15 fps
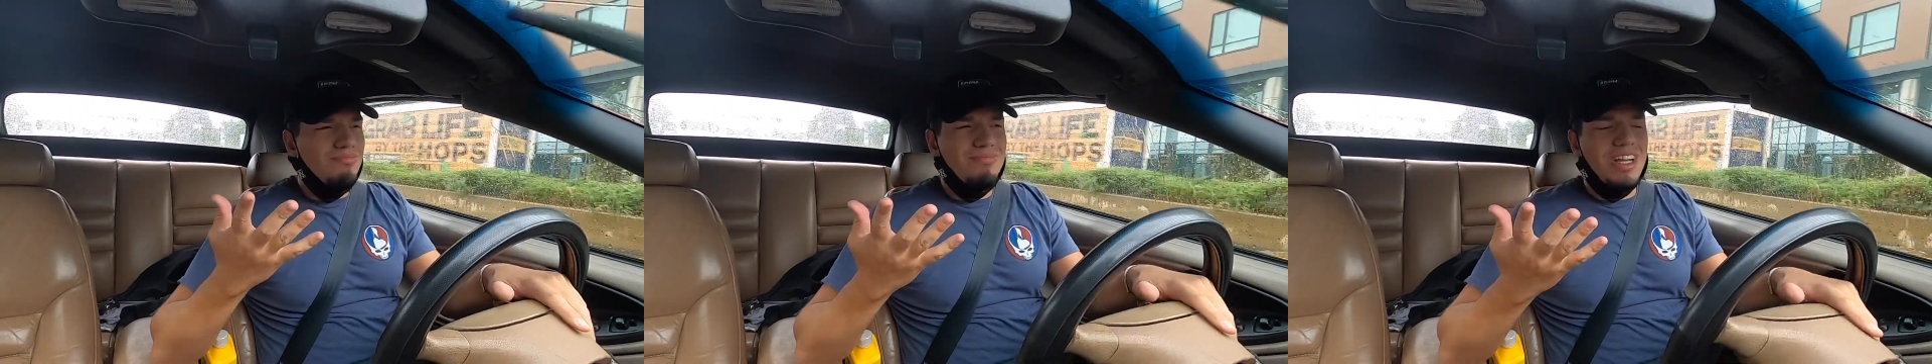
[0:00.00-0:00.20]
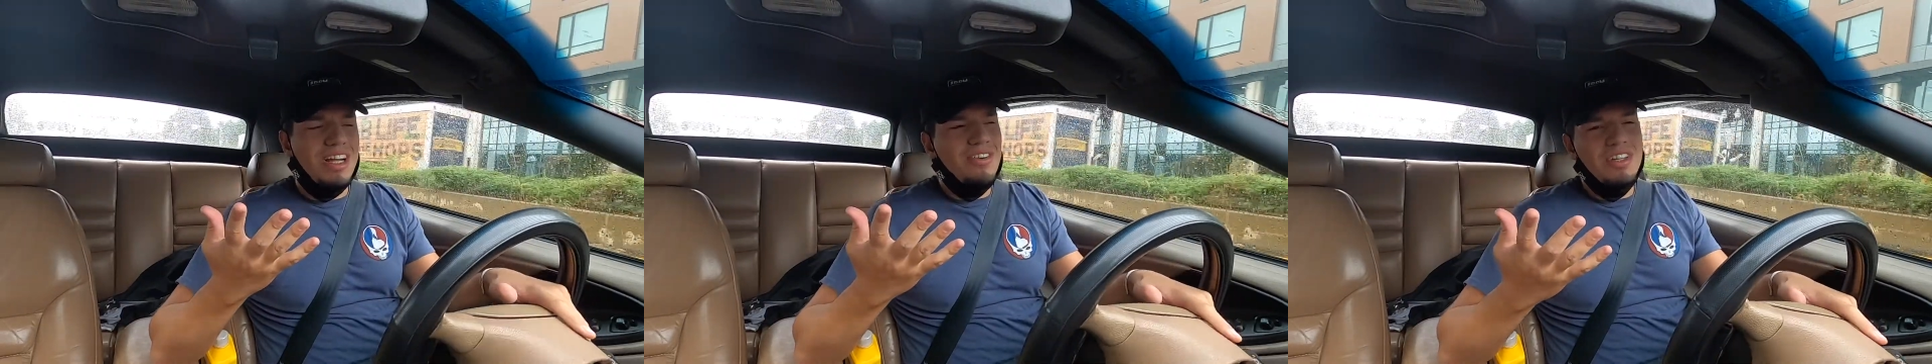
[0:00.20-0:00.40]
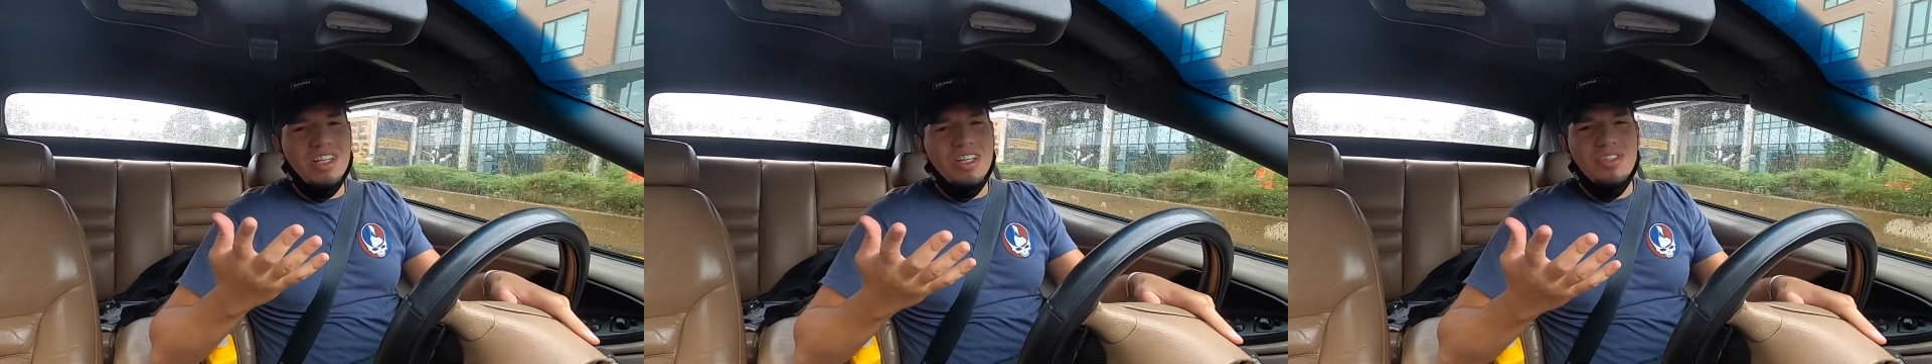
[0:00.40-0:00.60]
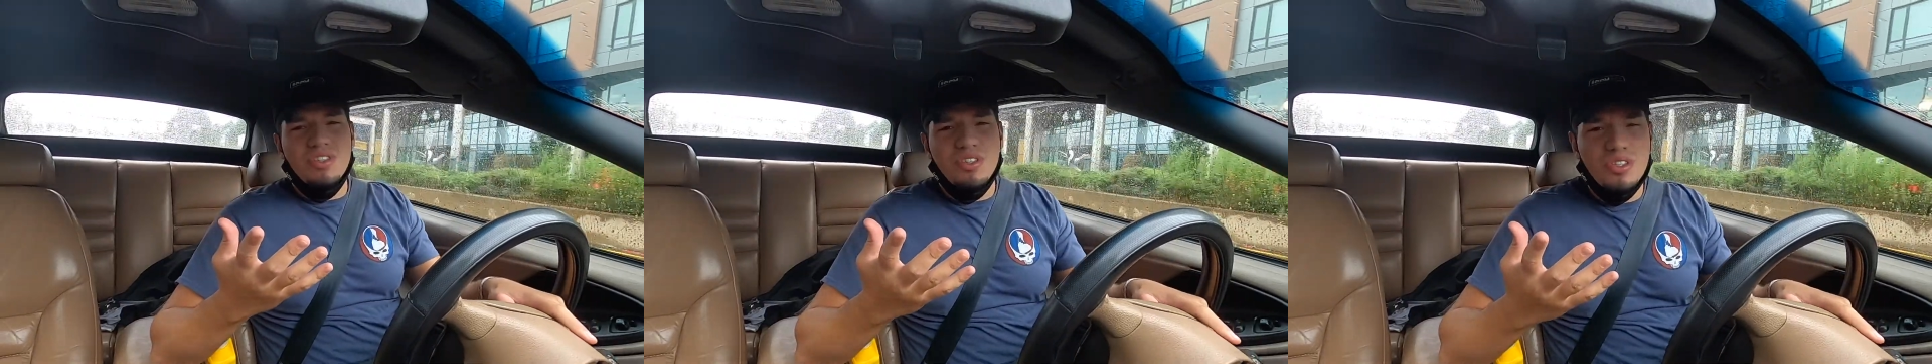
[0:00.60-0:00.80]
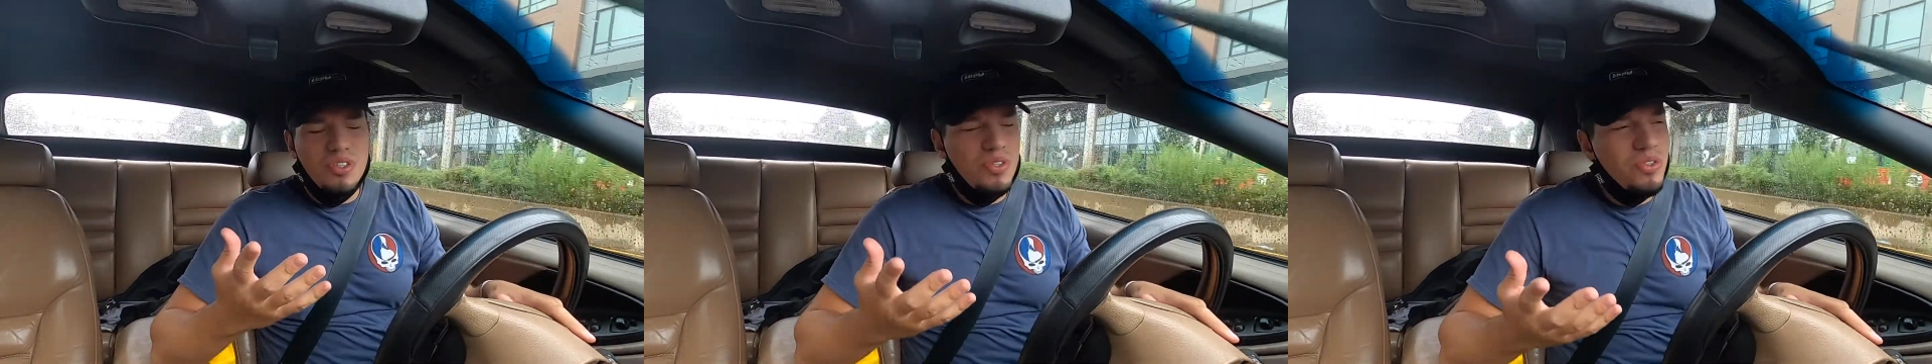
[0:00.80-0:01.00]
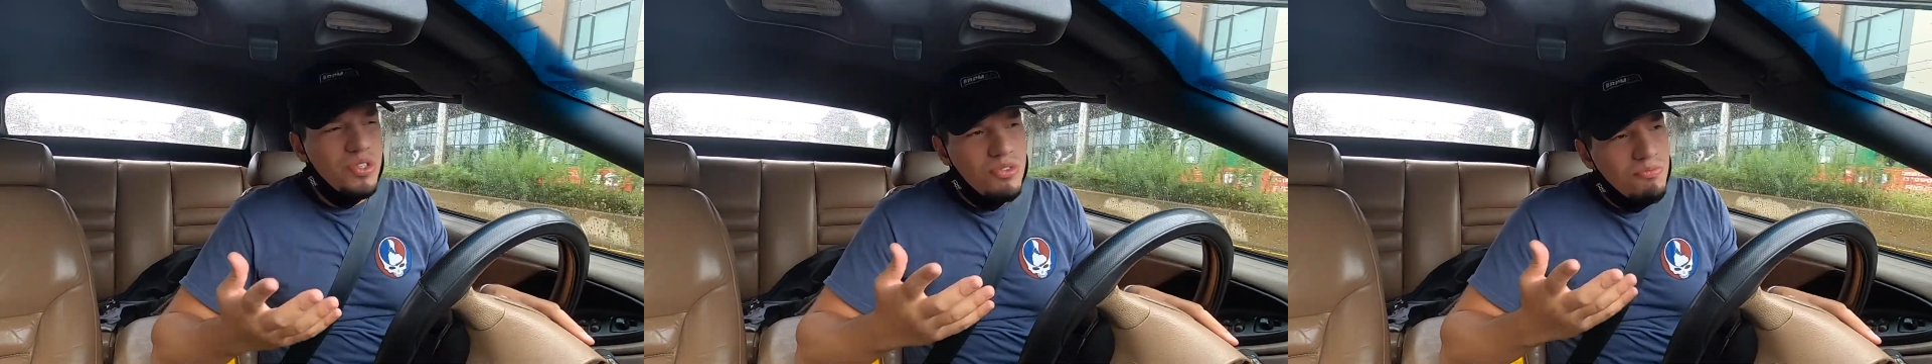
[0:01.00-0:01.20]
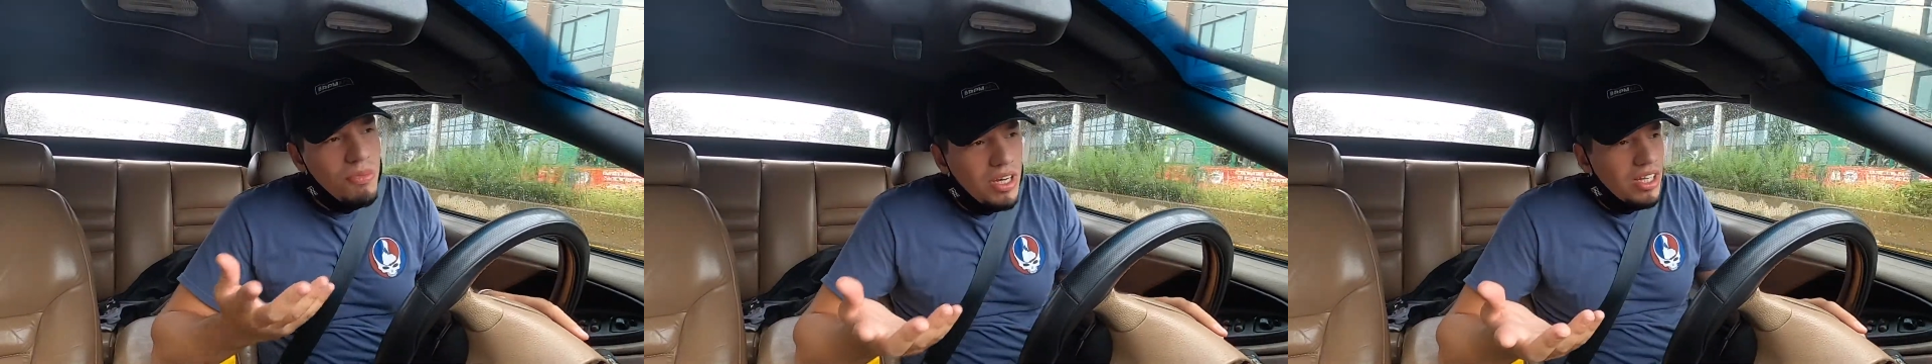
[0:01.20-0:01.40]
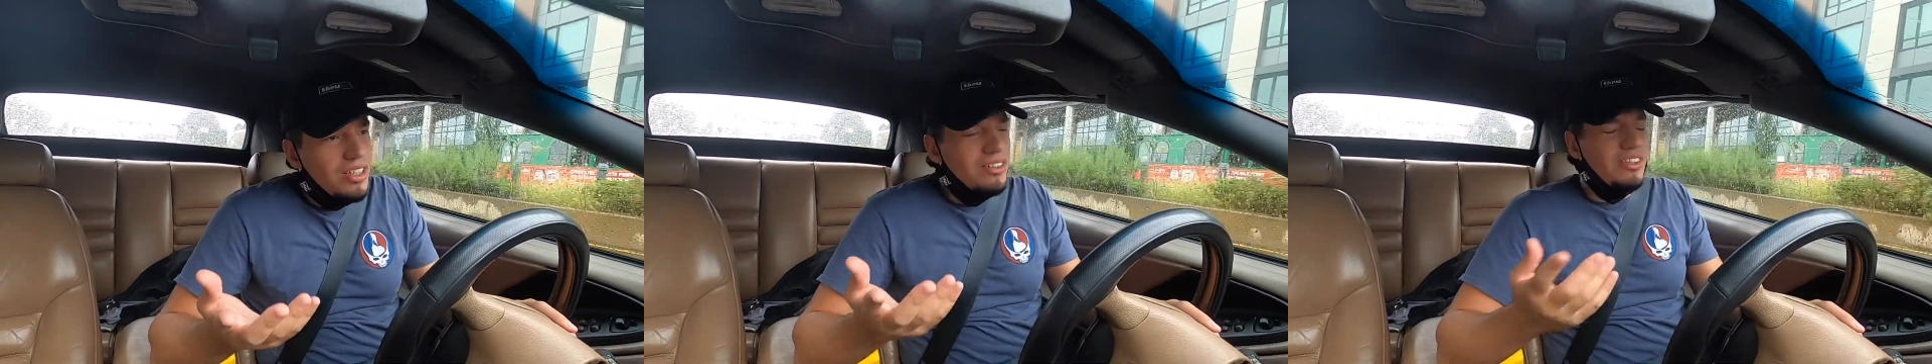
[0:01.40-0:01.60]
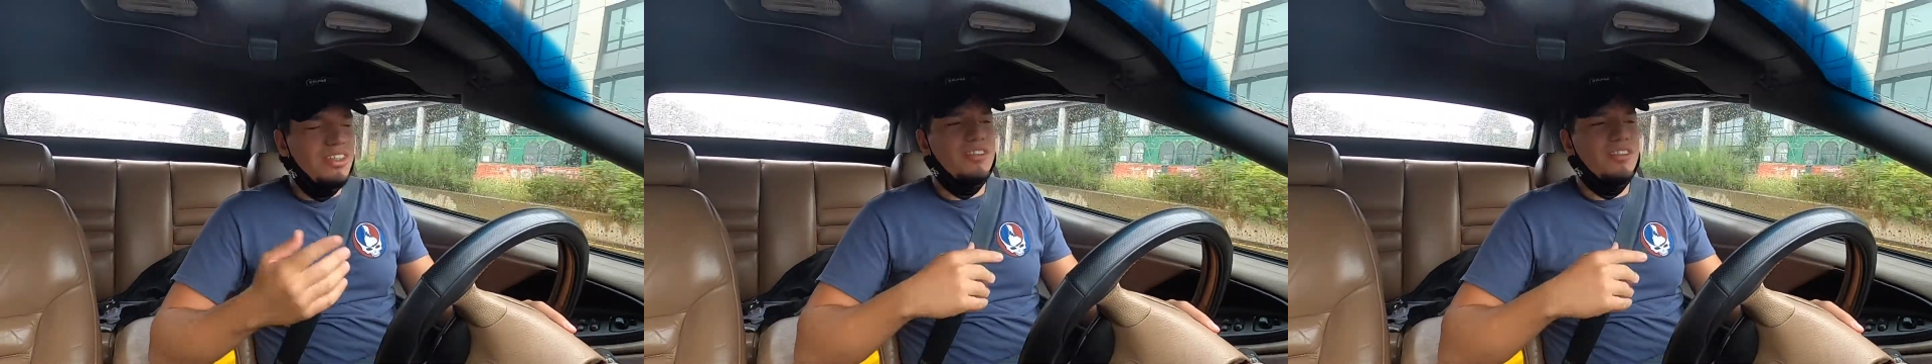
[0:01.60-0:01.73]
not really introduced, but